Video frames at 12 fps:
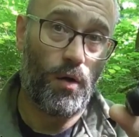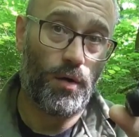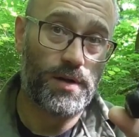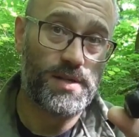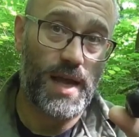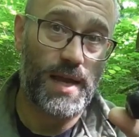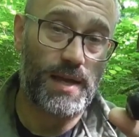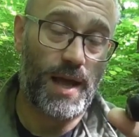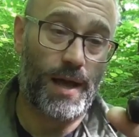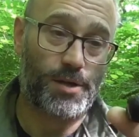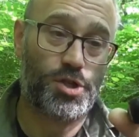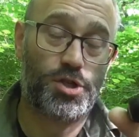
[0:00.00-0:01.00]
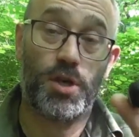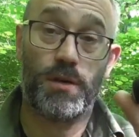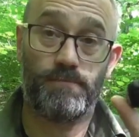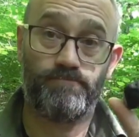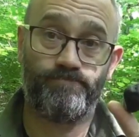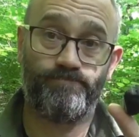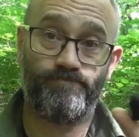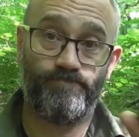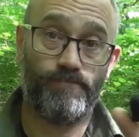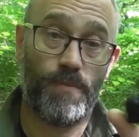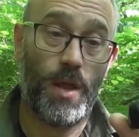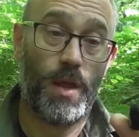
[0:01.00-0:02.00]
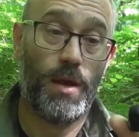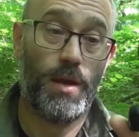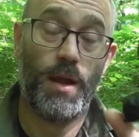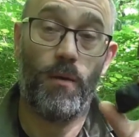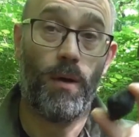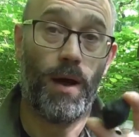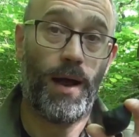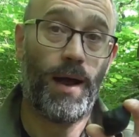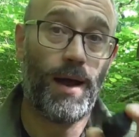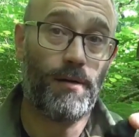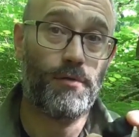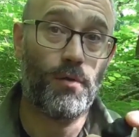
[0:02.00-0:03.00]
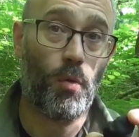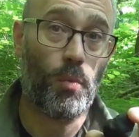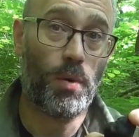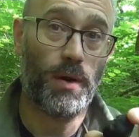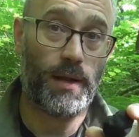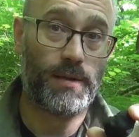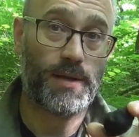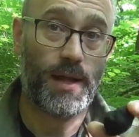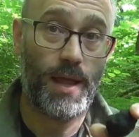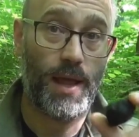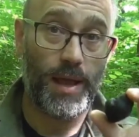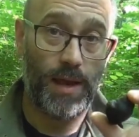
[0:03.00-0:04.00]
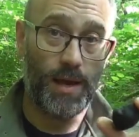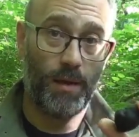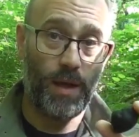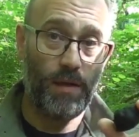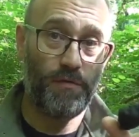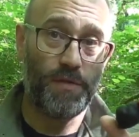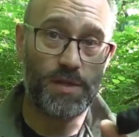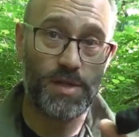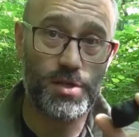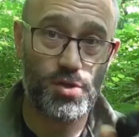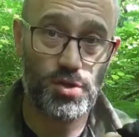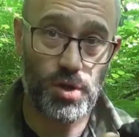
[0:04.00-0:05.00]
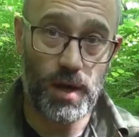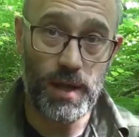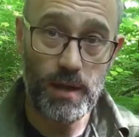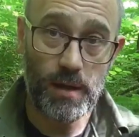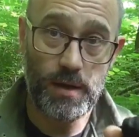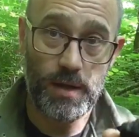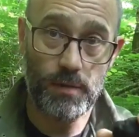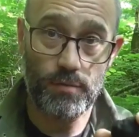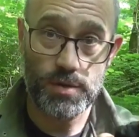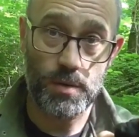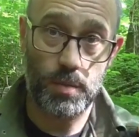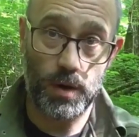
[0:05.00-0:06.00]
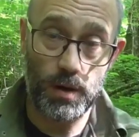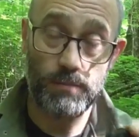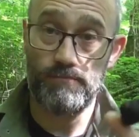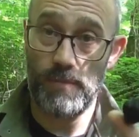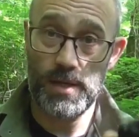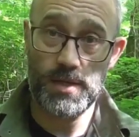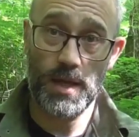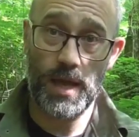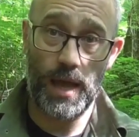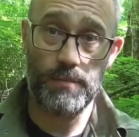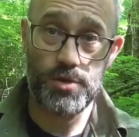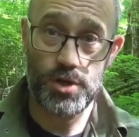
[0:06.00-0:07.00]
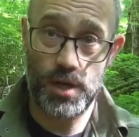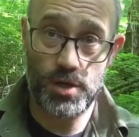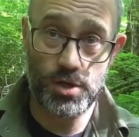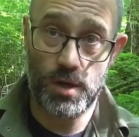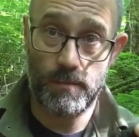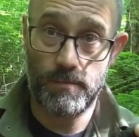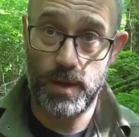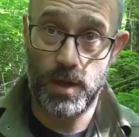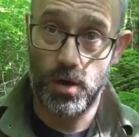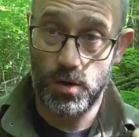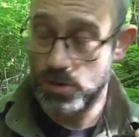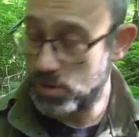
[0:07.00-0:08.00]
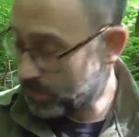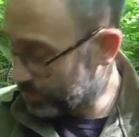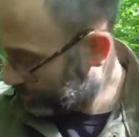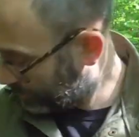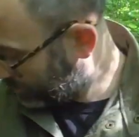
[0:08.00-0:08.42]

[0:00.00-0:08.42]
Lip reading: on a dead ash. No, I haven't opened it. Now if this is dry and usable, it's a game changer because